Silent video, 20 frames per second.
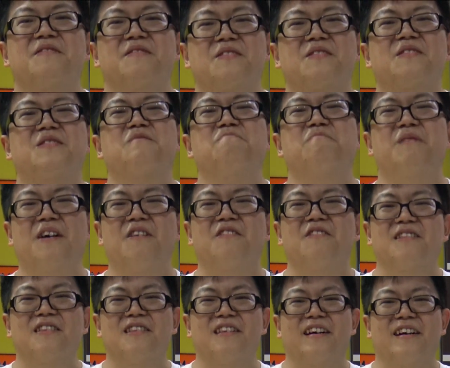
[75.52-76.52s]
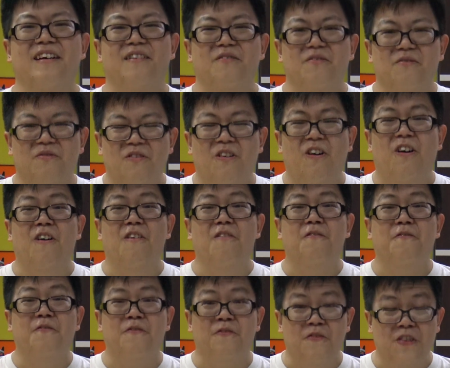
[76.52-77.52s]
smelled like raw
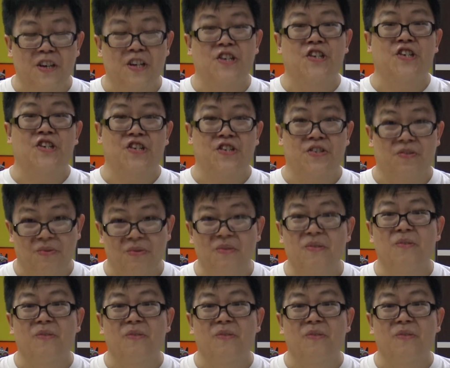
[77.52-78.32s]
fish